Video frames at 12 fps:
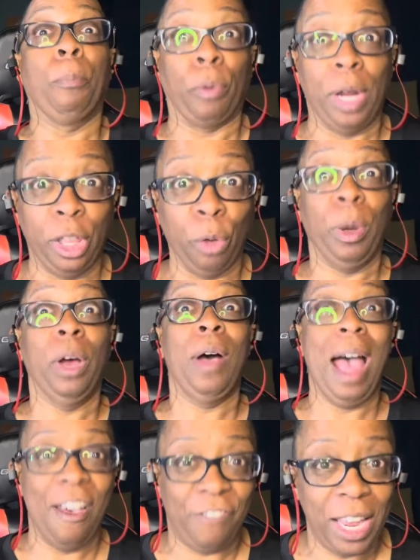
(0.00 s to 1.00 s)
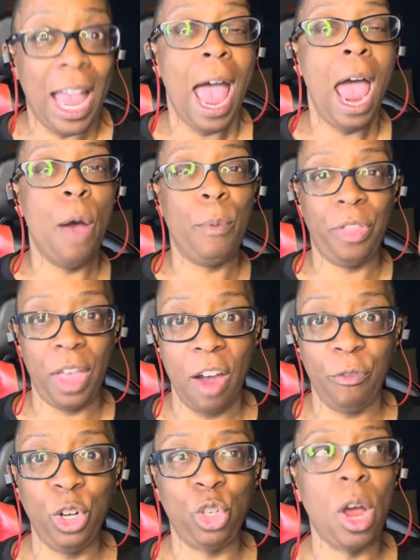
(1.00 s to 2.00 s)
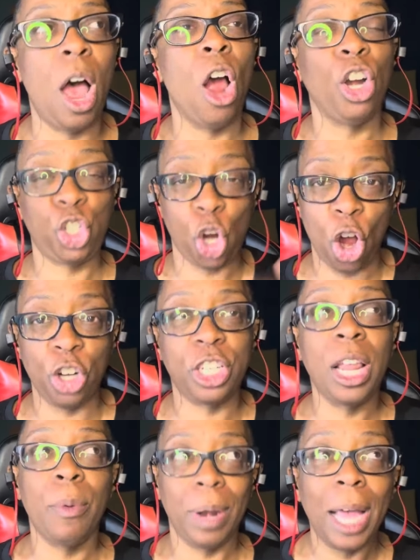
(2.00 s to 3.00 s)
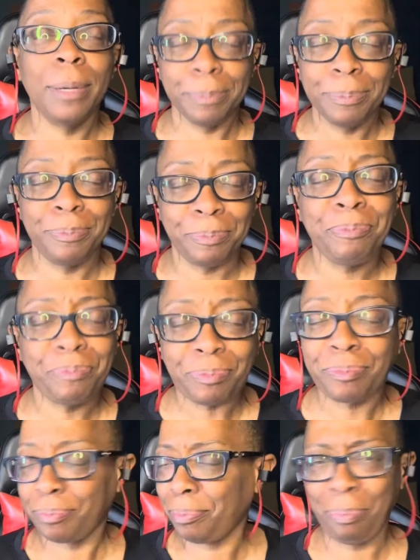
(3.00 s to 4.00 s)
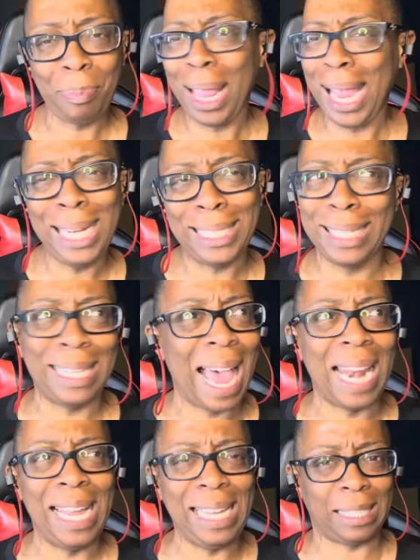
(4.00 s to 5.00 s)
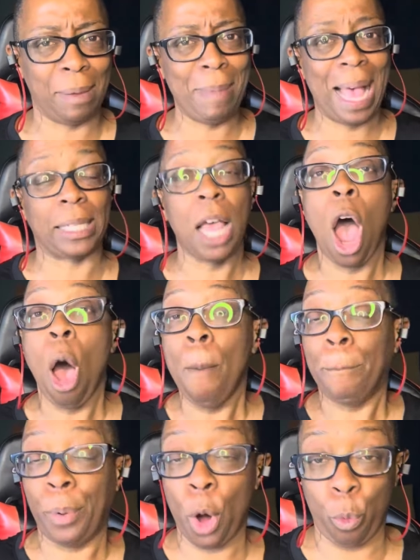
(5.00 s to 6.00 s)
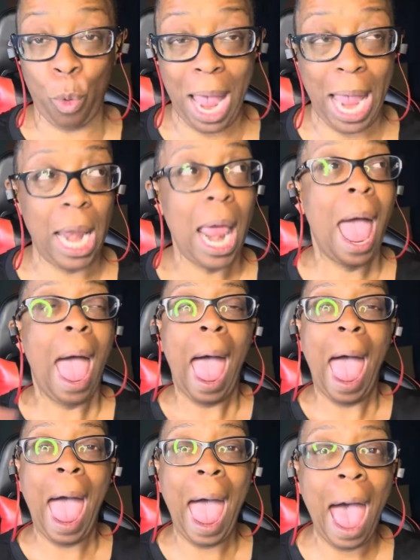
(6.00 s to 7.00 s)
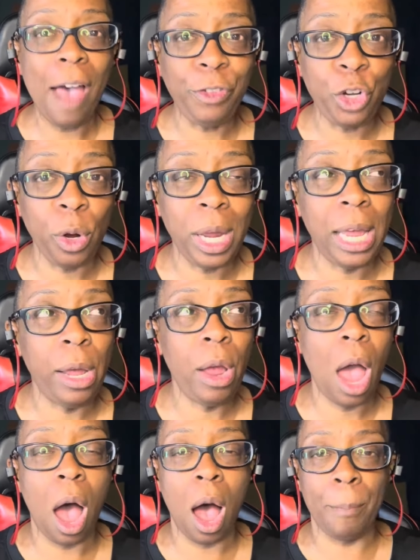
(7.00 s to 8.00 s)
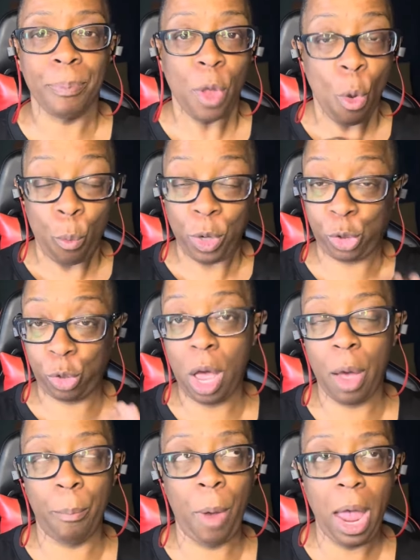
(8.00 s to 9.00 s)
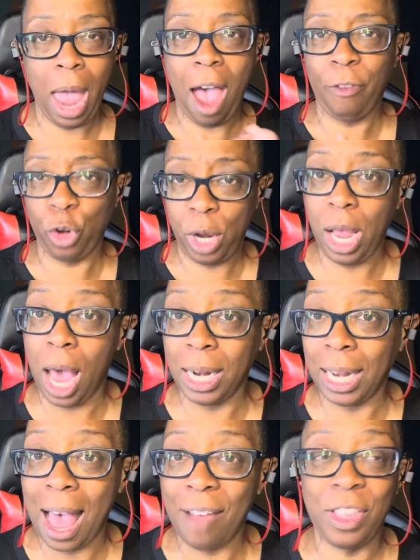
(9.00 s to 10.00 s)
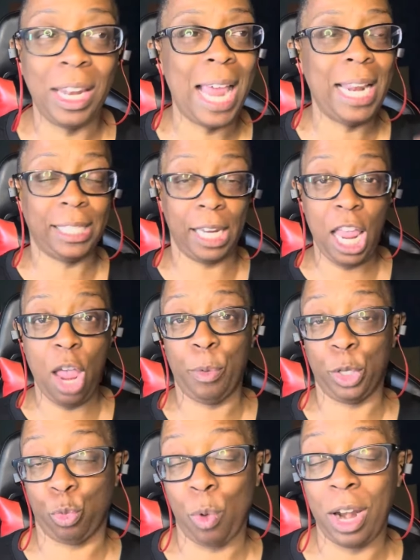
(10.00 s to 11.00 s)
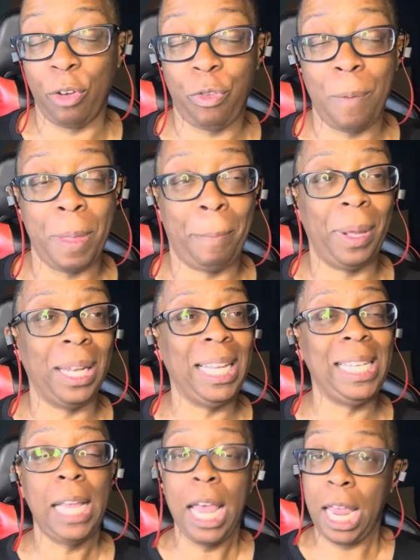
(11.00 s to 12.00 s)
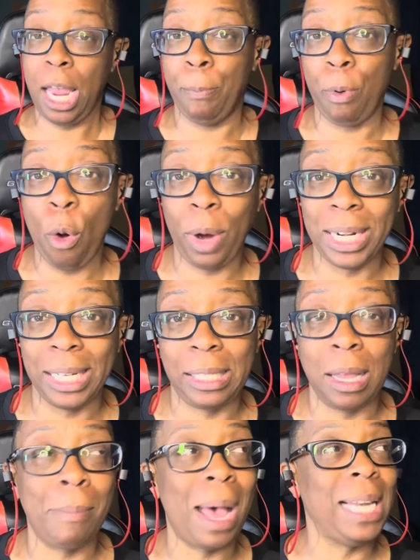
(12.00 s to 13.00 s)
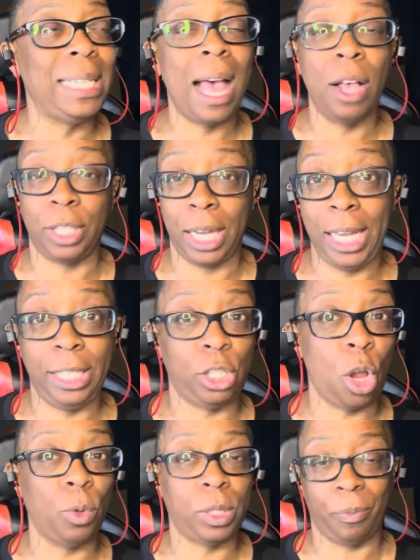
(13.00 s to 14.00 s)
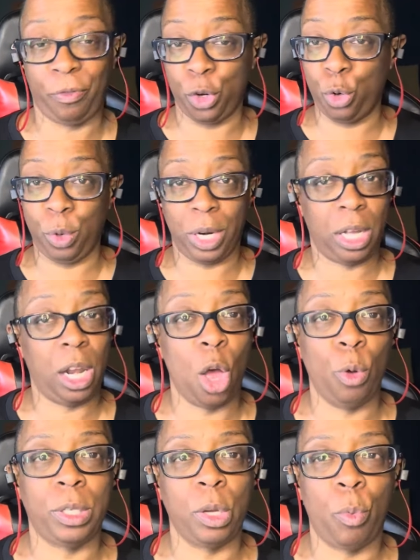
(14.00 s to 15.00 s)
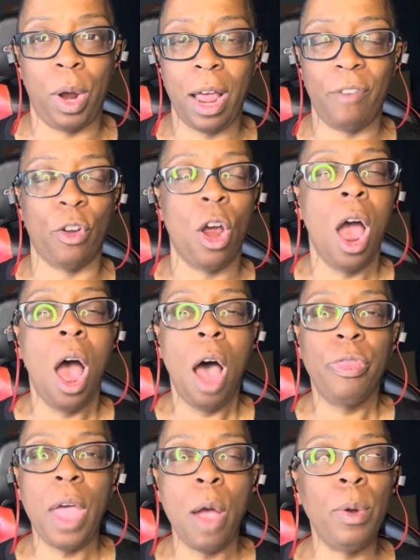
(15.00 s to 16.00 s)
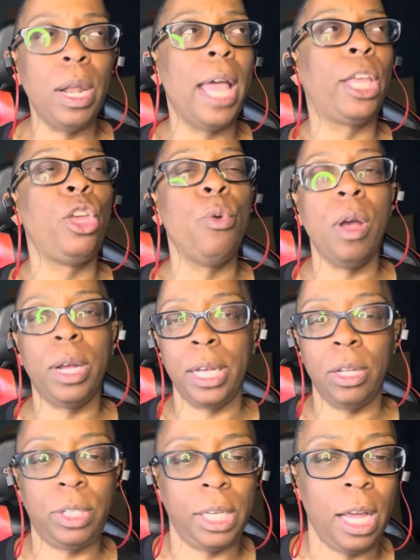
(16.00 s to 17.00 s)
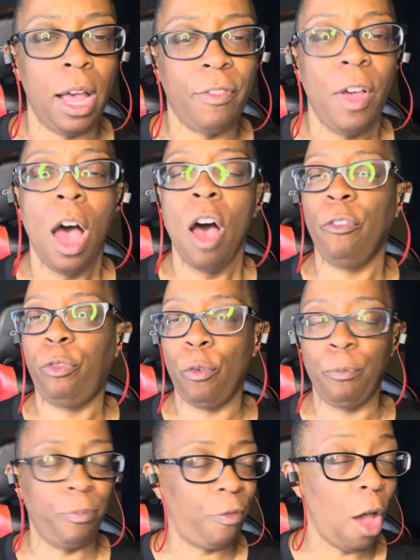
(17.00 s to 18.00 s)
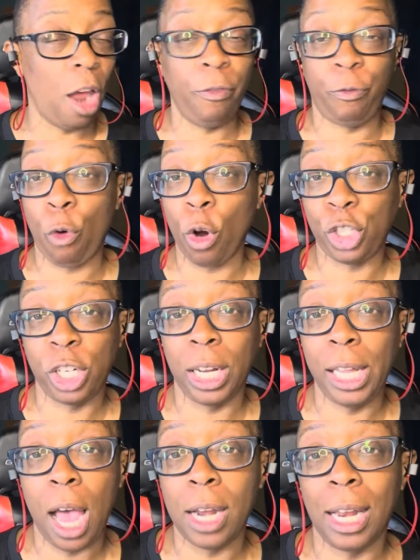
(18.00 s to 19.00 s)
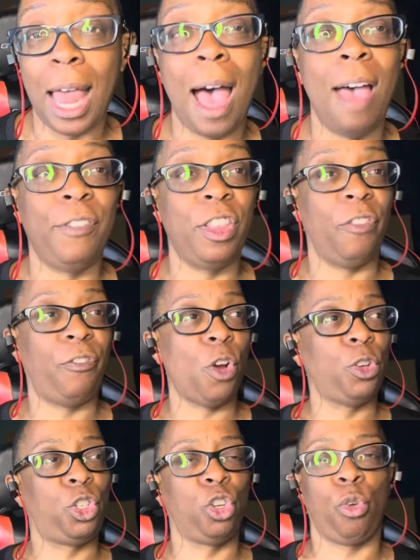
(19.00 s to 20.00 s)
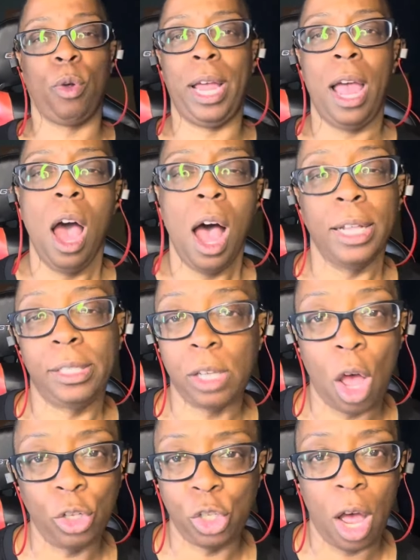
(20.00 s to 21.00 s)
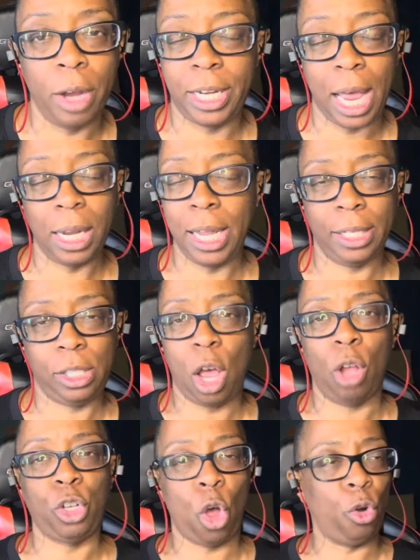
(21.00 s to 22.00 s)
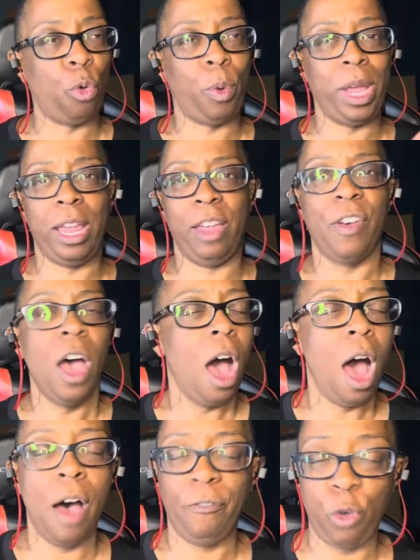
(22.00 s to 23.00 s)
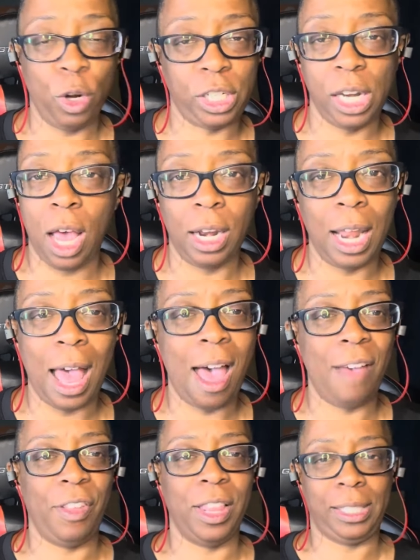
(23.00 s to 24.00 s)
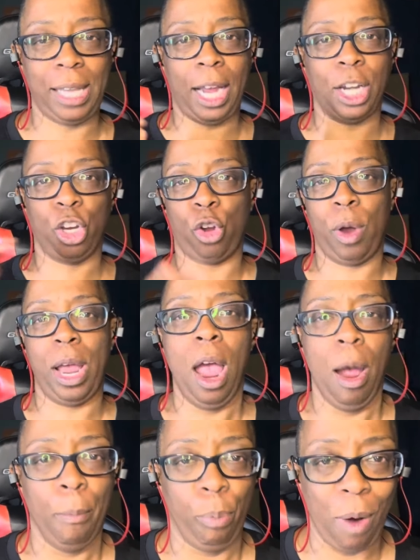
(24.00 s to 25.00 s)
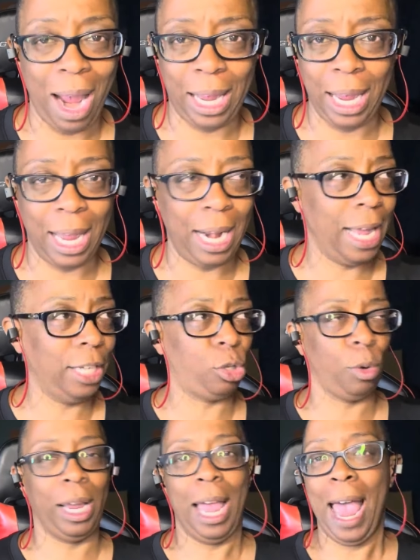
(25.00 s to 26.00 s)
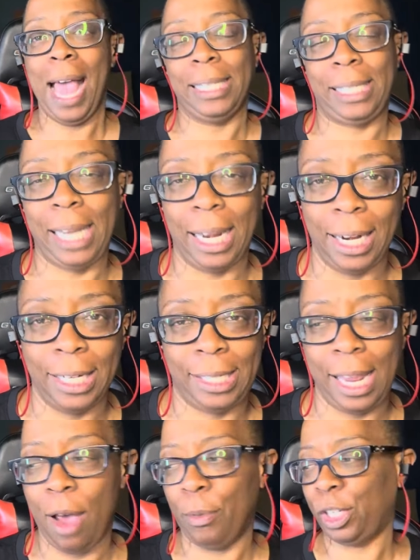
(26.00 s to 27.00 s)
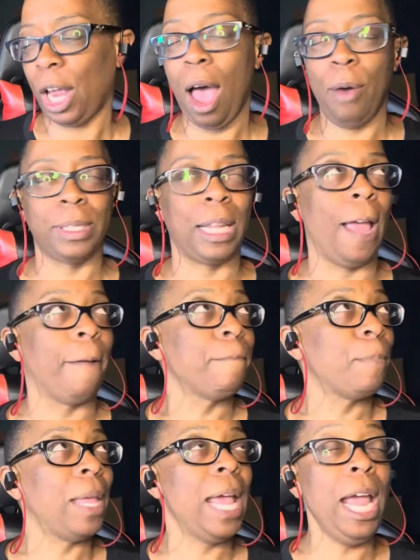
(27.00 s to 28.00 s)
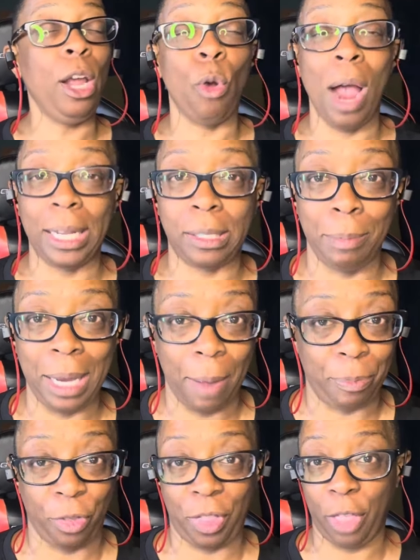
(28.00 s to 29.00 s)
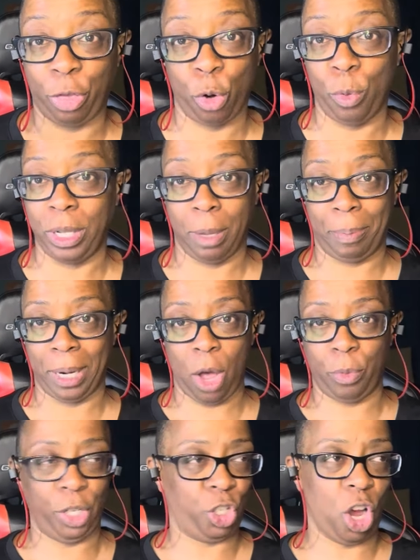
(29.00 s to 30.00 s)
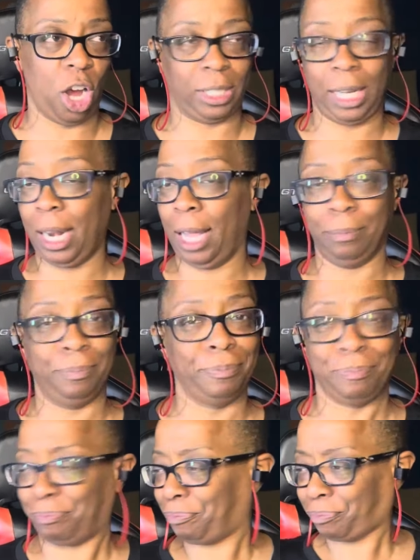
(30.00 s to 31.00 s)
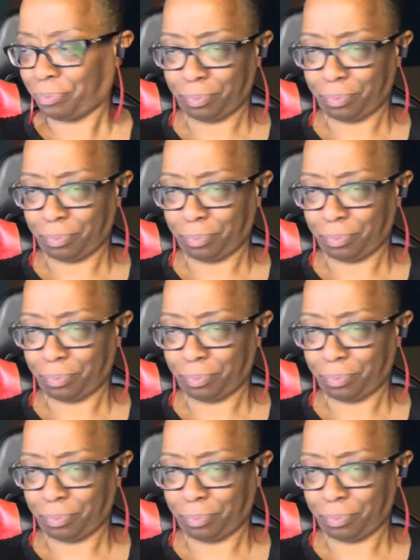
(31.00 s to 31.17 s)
breathing real heavy. And with every charge, they were like, mm-hmm. He did that. He's a mess. But wait. After he unalived the ladies and he was running from the police, he broke into somebody's house and he stole some food and clothes and whatever. They were like, you are guilty of unfortunately unalive in the first degree, assault, a deadly assault on a weave, unfortunately unalive in the second degree, breaking and entering and stealing a sandwich. I was like, it cracks me up that they threw in the baloney charge. They're like, mm-mm.